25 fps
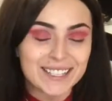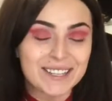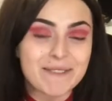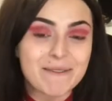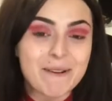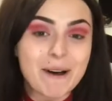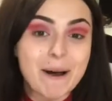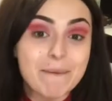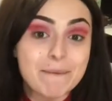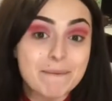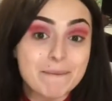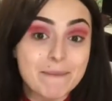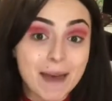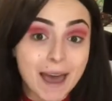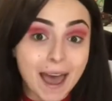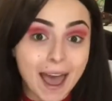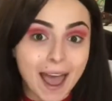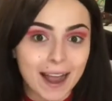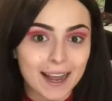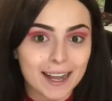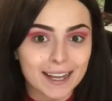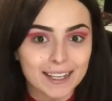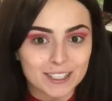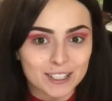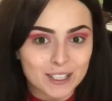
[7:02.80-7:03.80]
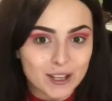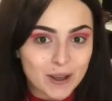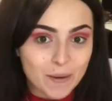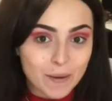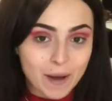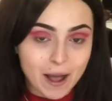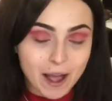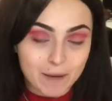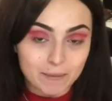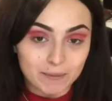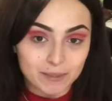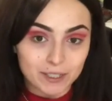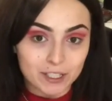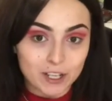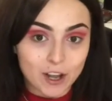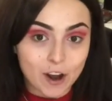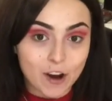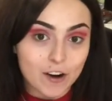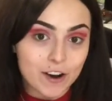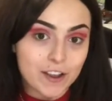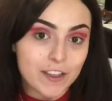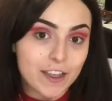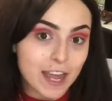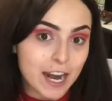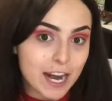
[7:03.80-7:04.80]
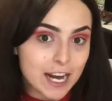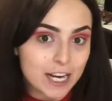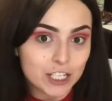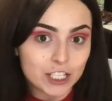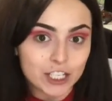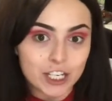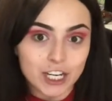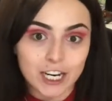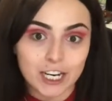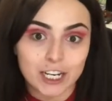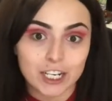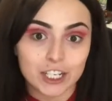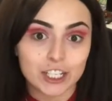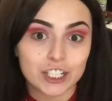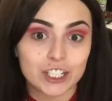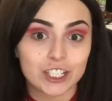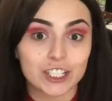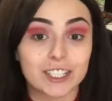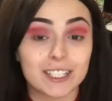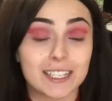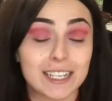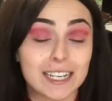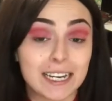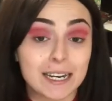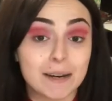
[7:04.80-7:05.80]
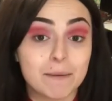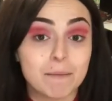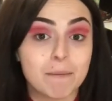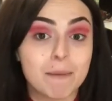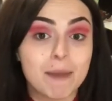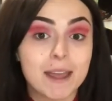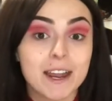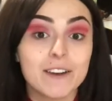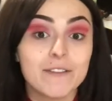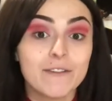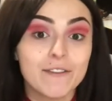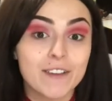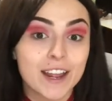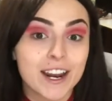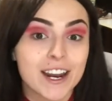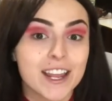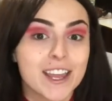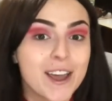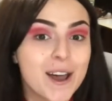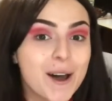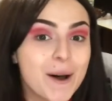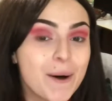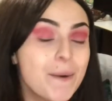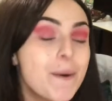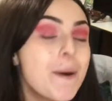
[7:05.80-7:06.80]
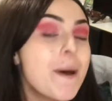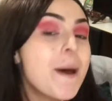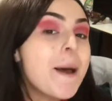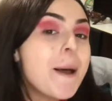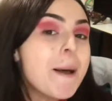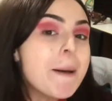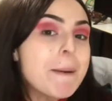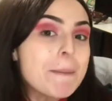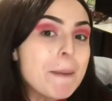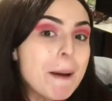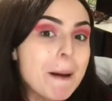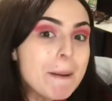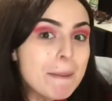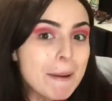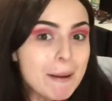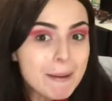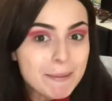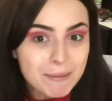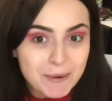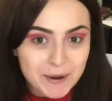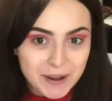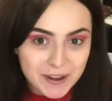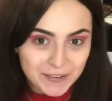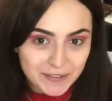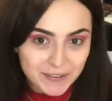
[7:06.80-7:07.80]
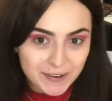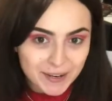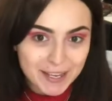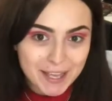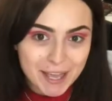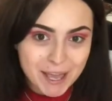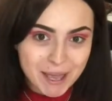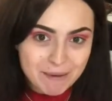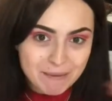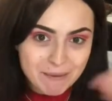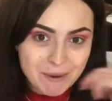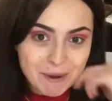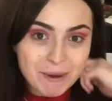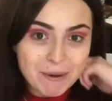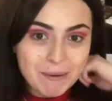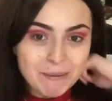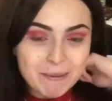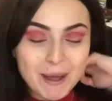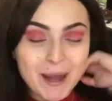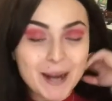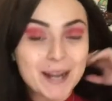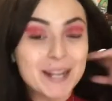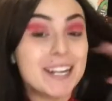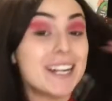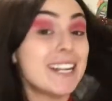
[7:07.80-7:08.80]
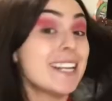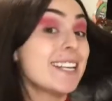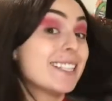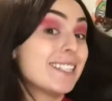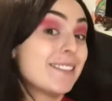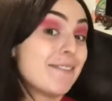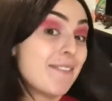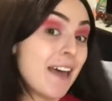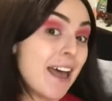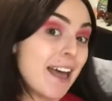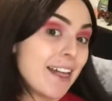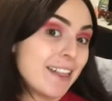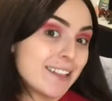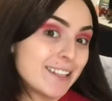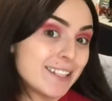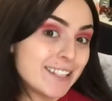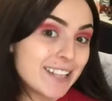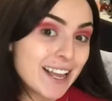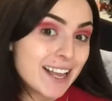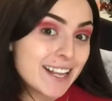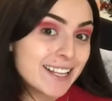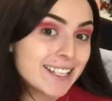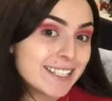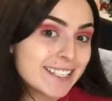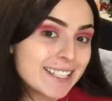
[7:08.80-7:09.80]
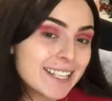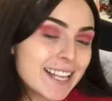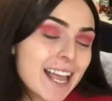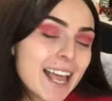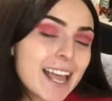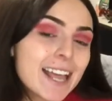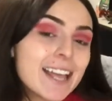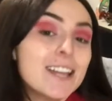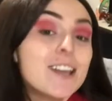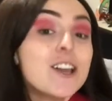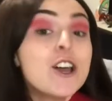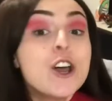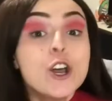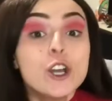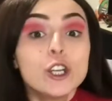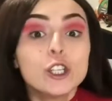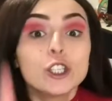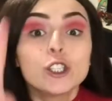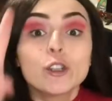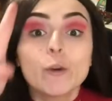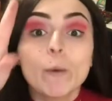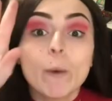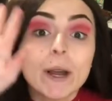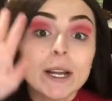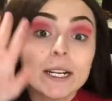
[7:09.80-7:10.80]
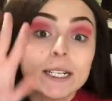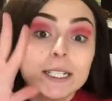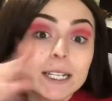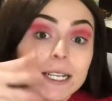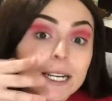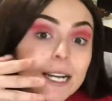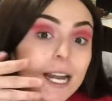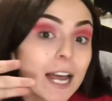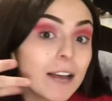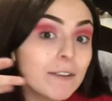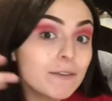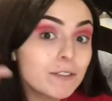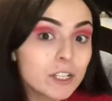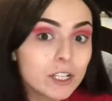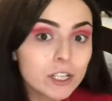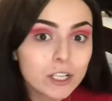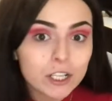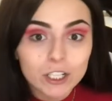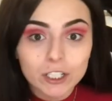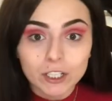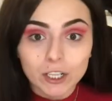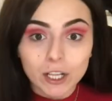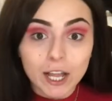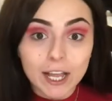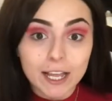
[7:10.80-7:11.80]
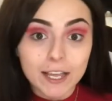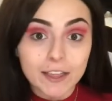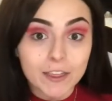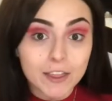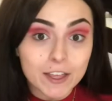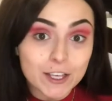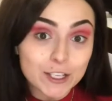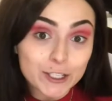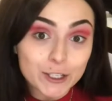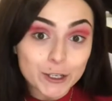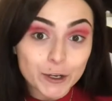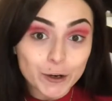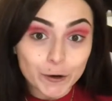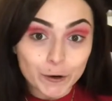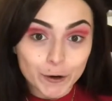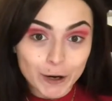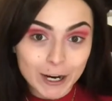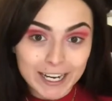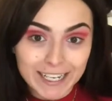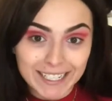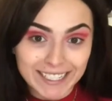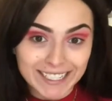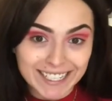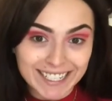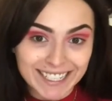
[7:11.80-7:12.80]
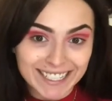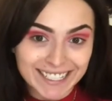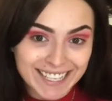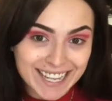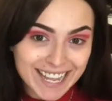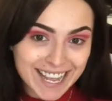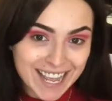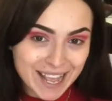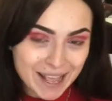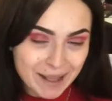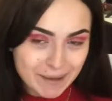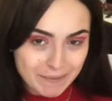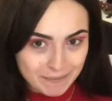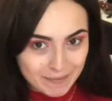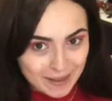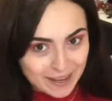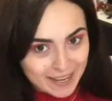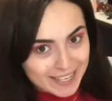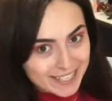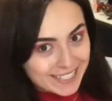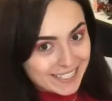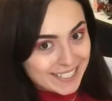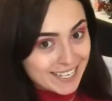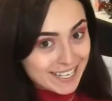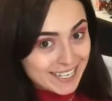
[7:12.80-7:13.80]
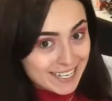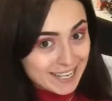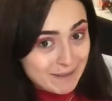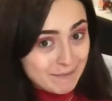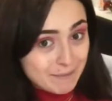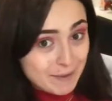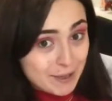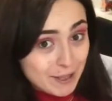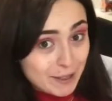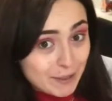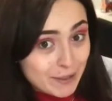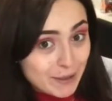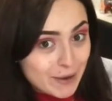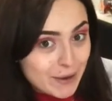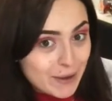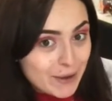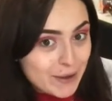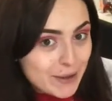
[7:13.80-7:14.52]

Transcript: so I'm back. So I'm sorry that I changed scene mid-video, but my boyfriend came home and it is Valentine's Day. So I did have to look like this crazy to him, but he did give me a little